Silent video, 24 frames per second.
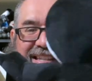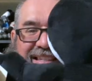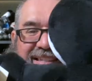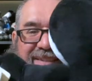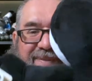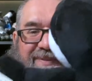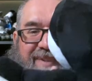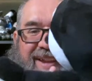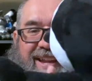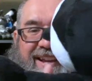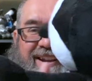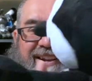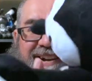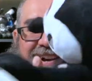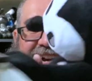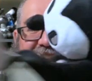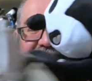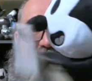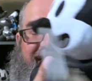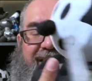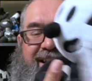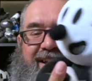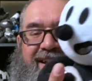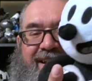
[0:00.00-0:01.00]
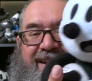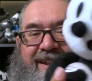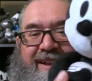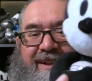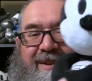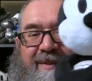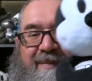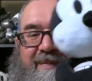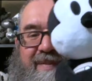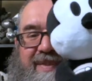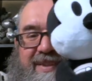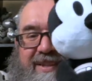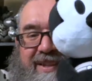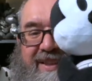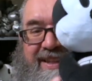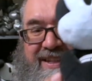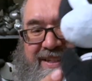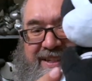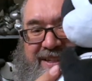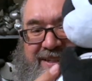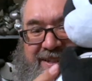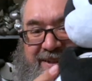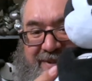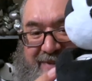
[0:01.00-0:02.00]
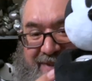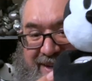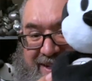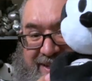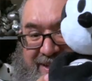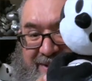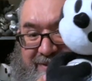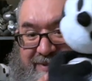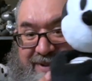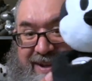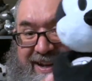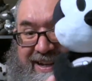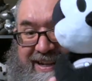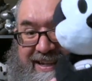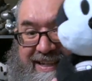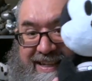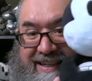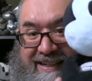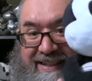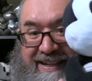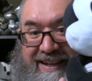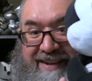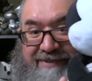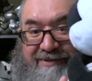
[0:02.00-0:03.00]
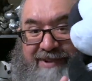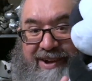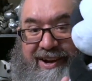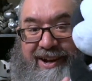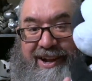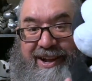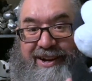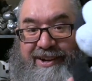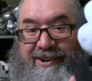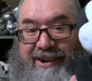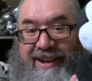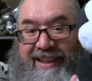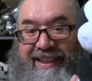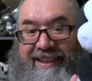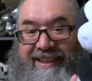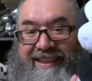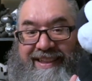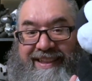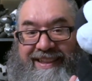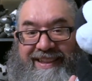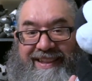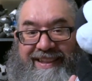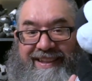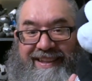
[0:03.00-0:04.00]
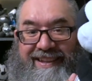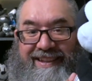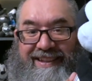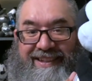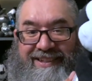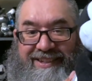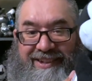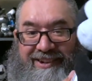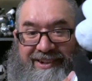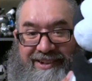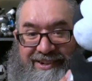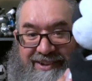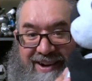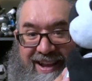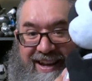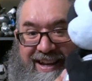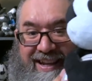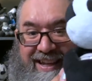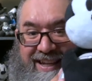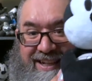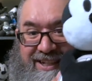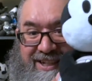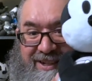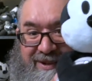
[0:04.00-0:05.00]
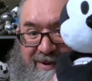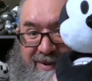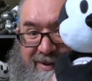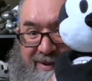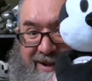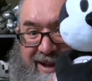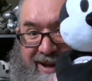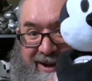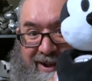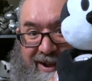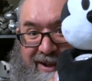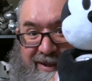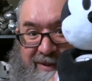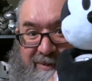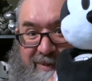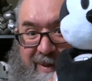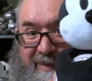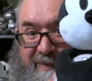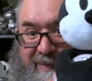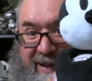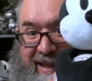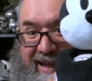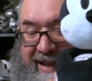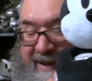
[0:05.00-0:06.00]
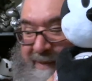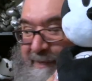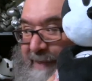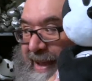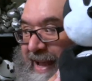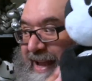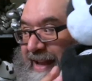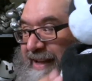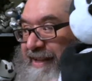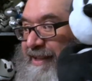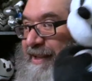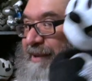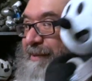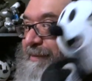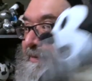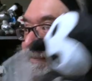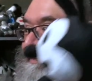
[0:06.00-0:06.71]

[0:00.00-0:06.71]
figure? So this is a recent one, Disney 100th. So try to get you an Oswald playing a banjo.